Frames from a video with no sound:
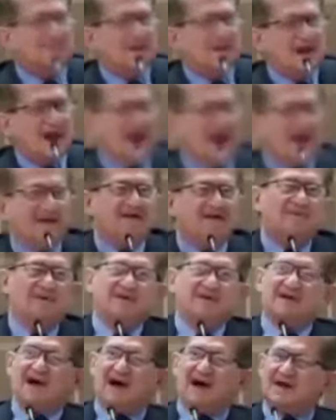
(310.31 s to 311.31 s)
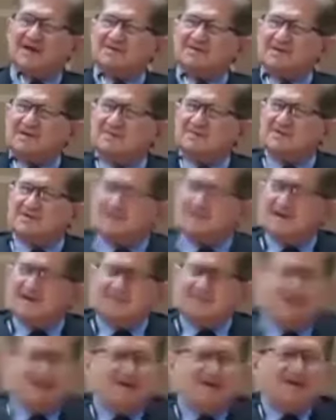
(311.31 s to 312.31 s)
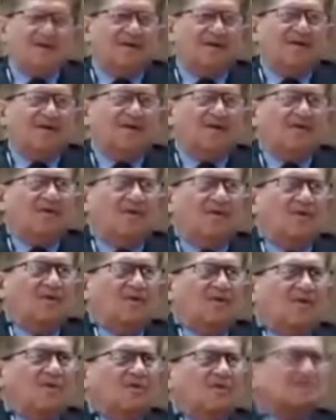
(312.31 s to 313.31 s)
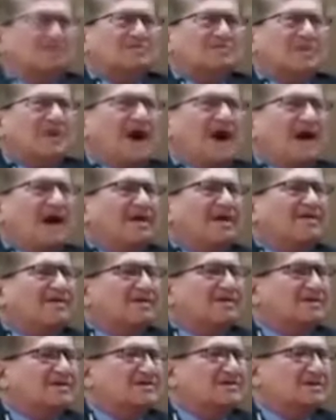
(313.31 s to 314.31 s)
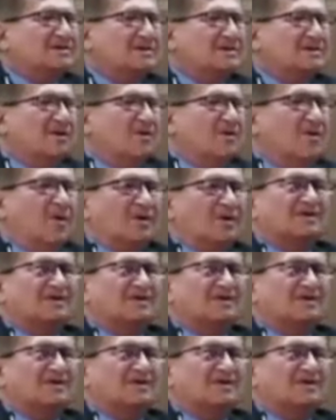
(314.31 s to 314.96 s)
anybody ask himself, who's behind this? What